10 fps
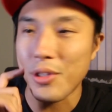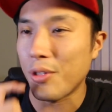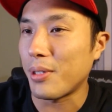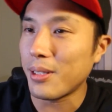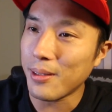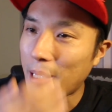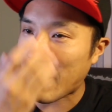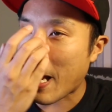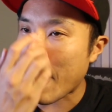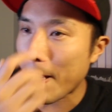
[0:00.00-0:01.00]
I knew it.
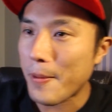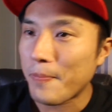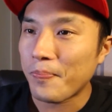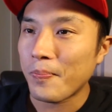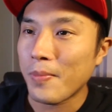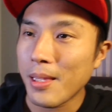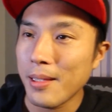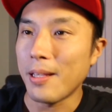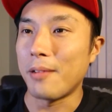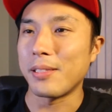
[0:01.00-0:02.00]
Okay.
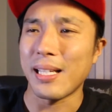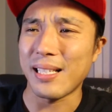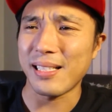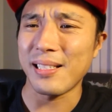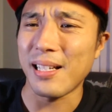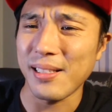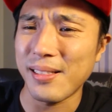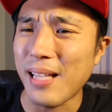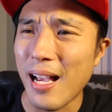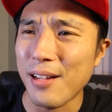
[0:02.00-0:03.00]
I was like, that's not the
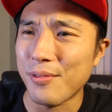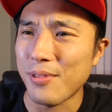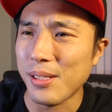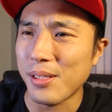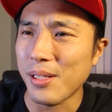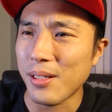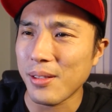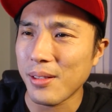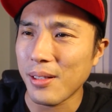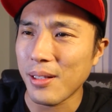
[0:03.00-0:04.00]
sound of Red Sun.
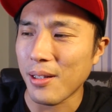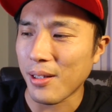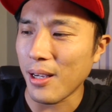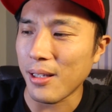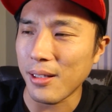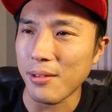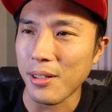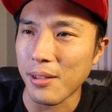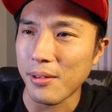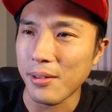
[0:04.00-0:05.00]
Okay, here we
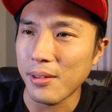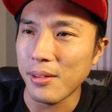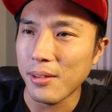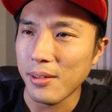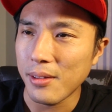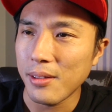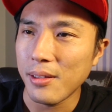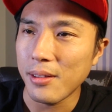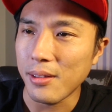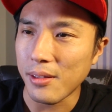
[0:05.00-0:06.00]
go.
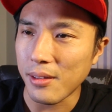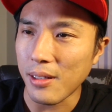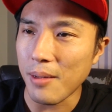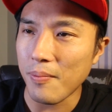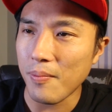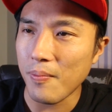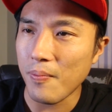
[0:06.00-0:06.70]
Yep.